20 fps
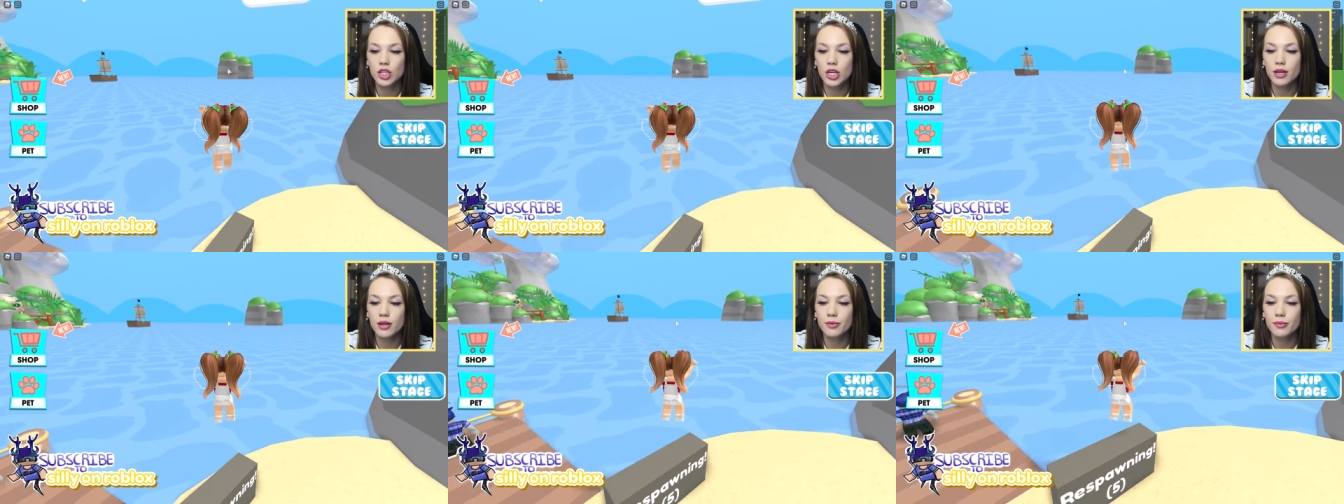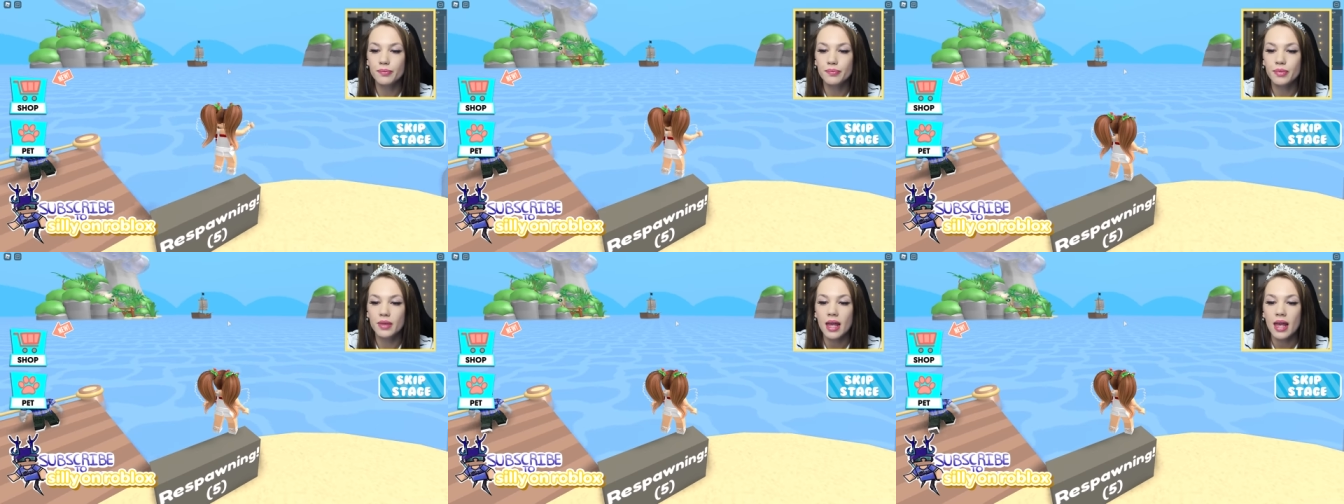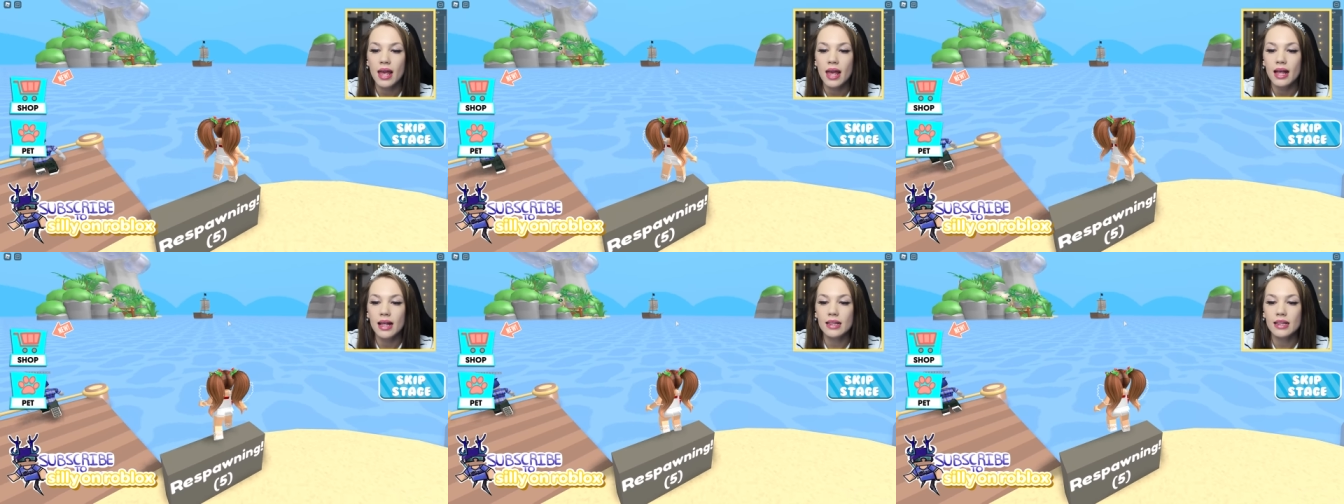chill.
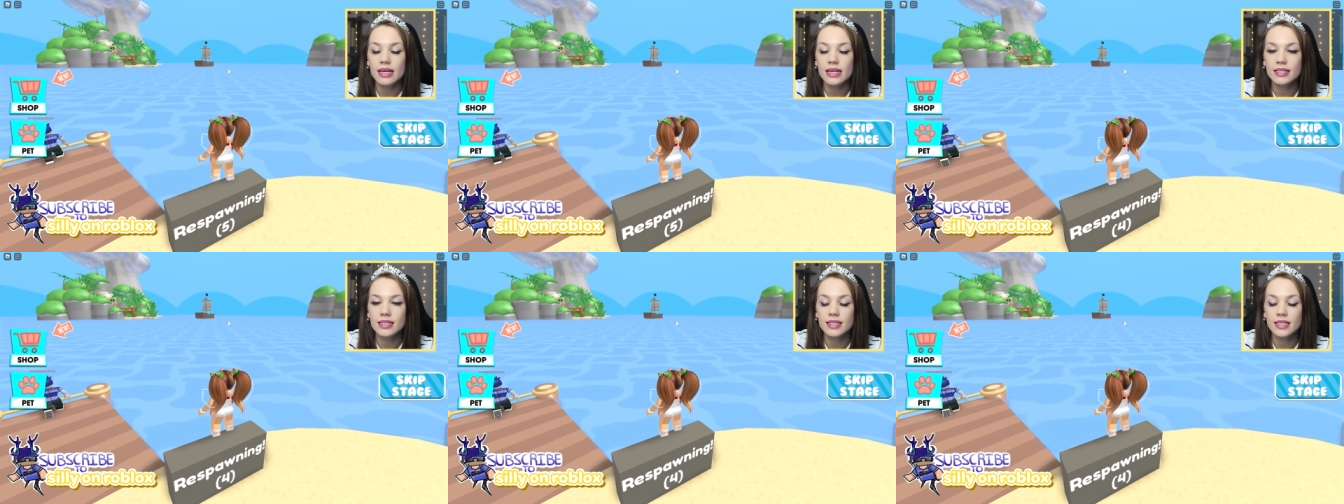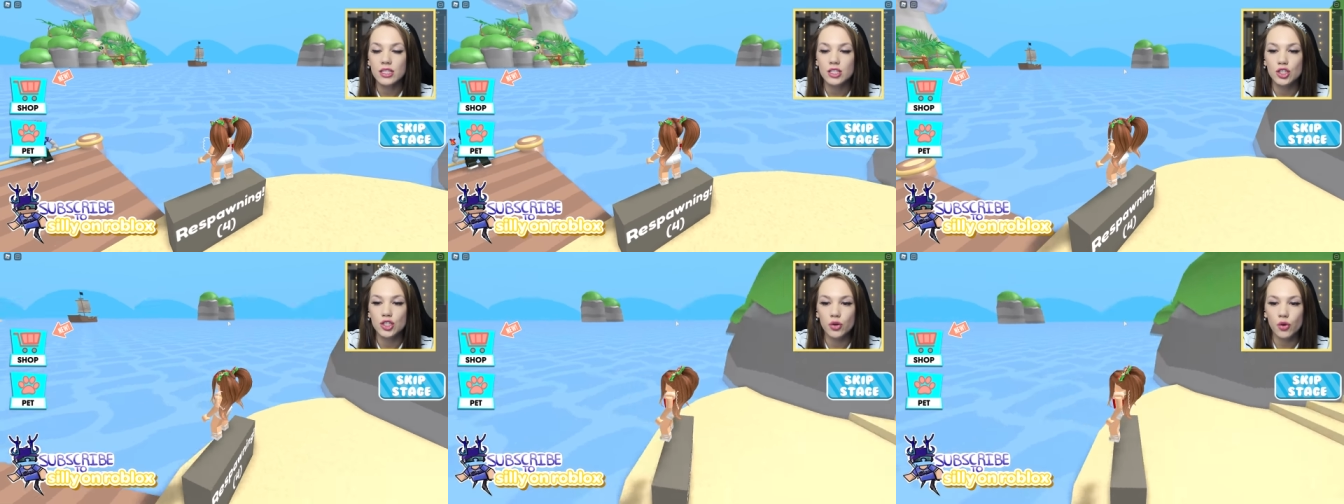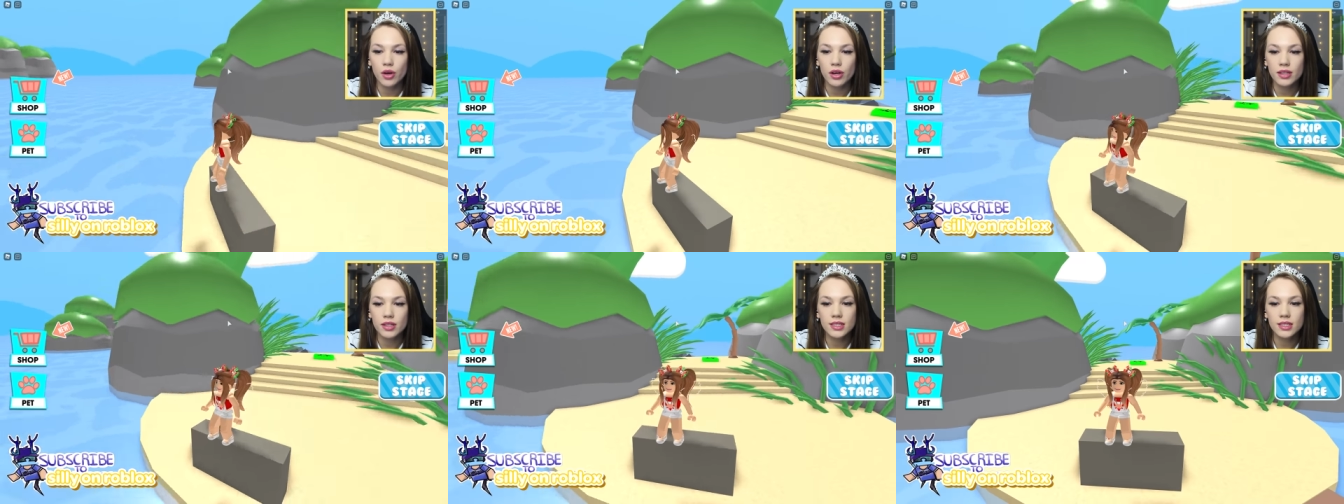Let's
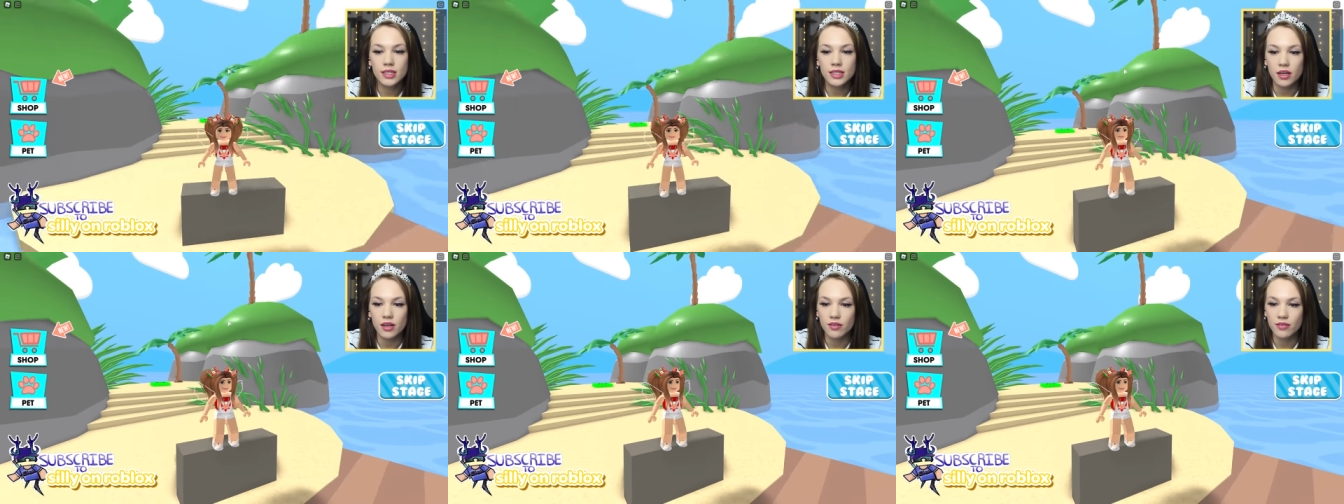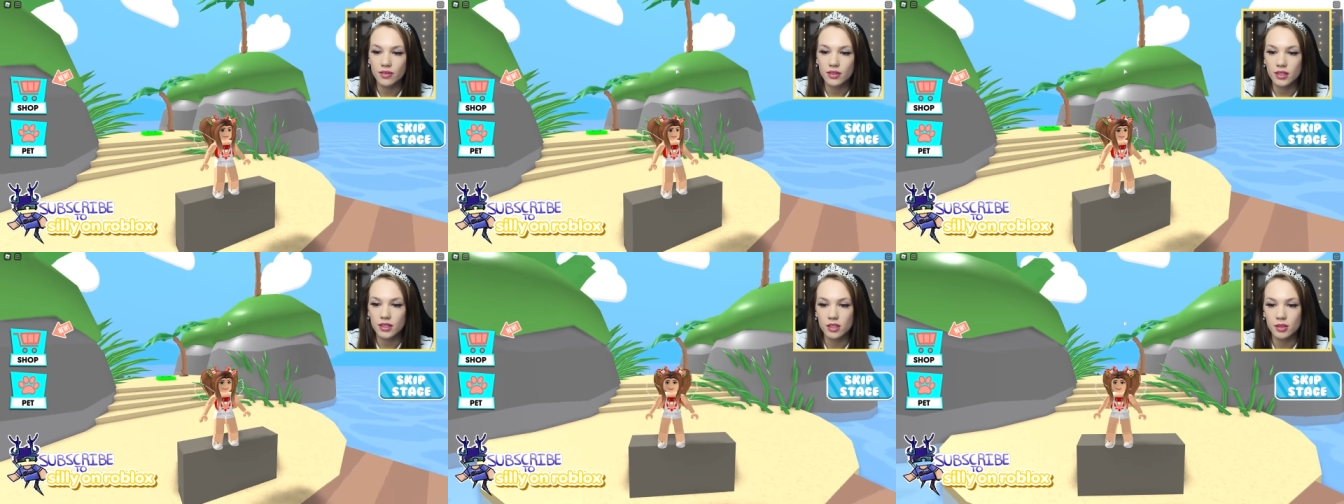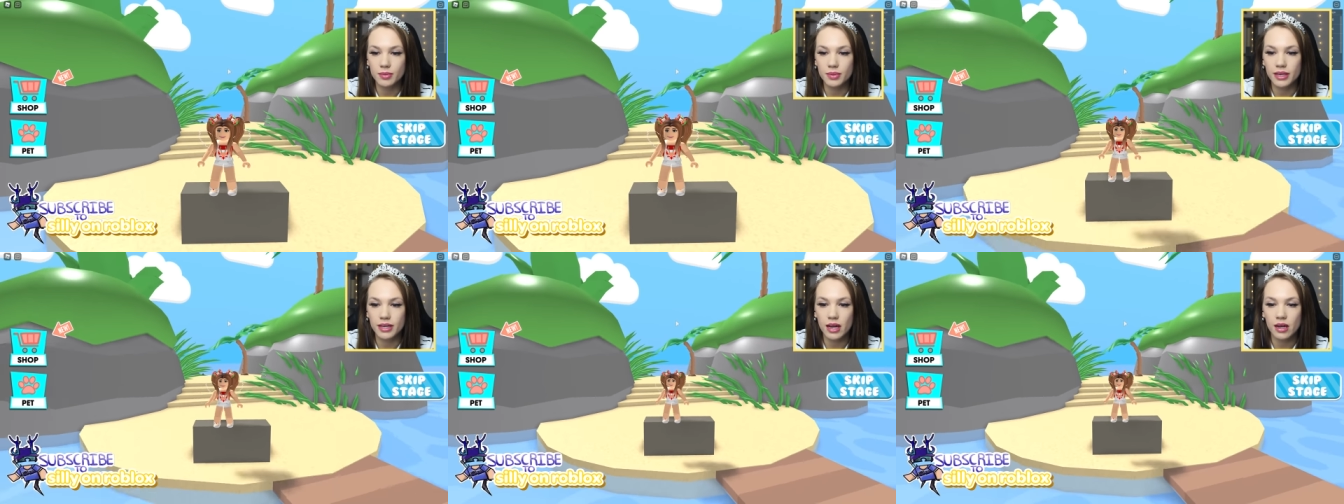enjoy the sun for a
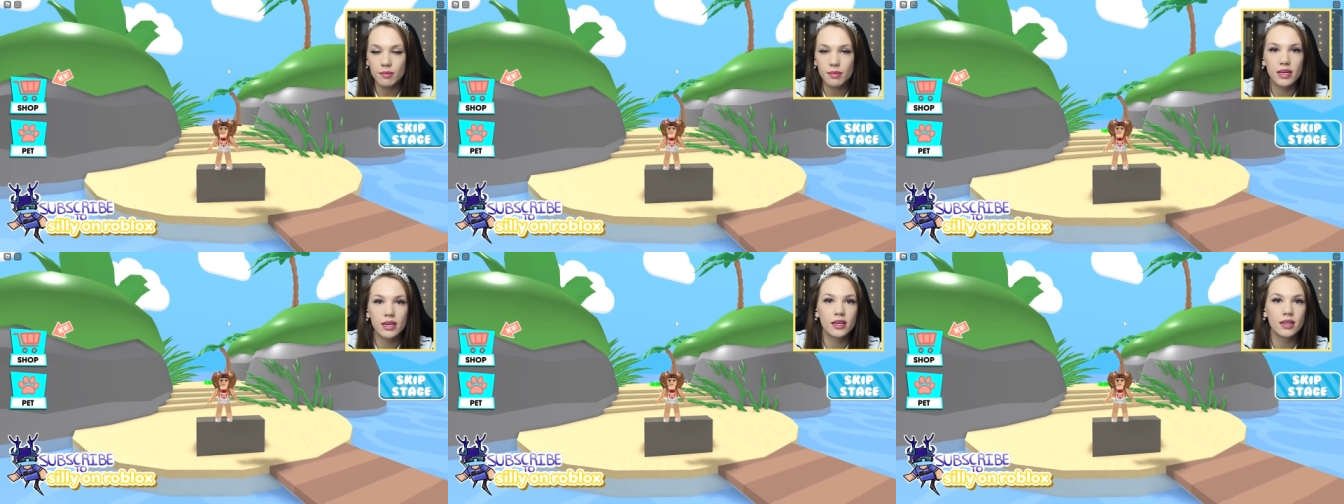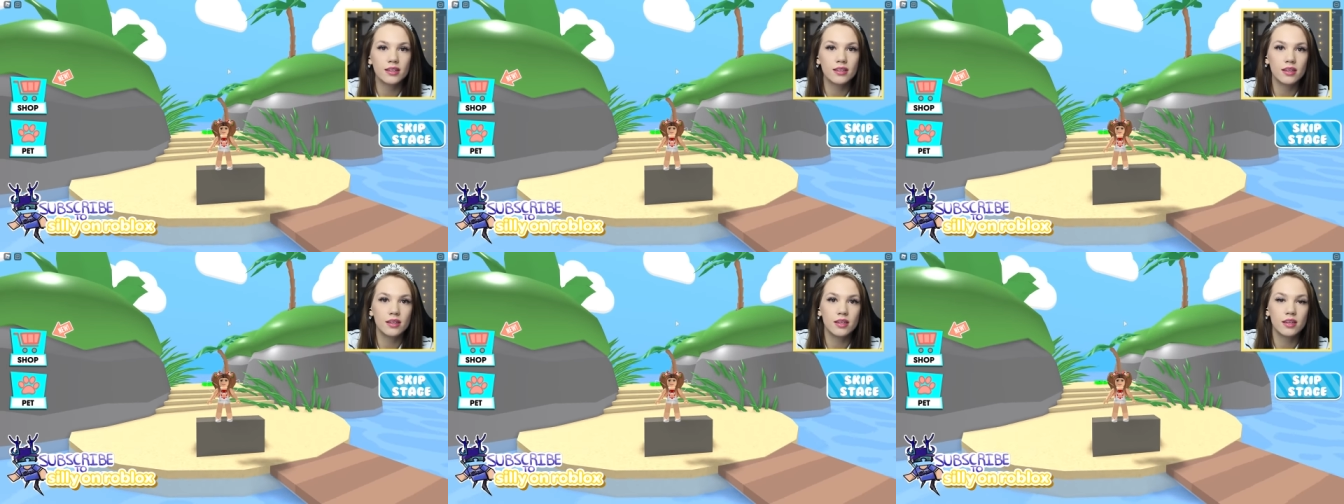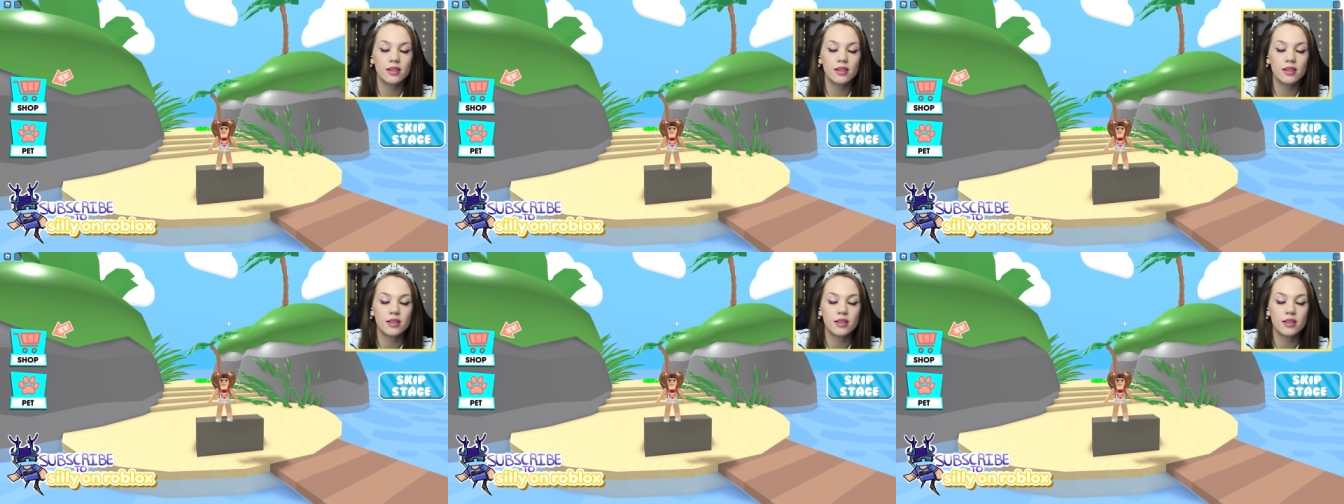little bit. I mean,